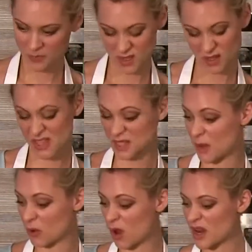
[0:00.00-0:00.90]
so that's
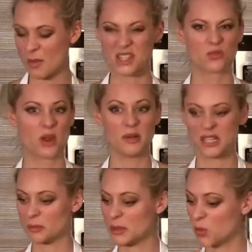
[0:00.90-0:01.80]
about right. I might scrape a
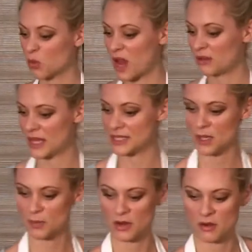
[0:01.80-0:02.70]
little bit more out
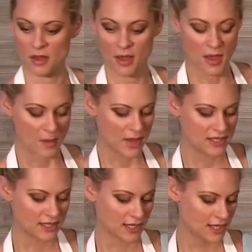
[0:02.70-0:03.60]
later, but
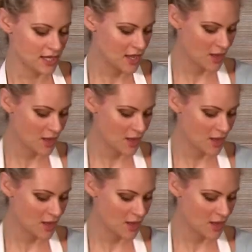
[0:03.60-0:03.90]
basically,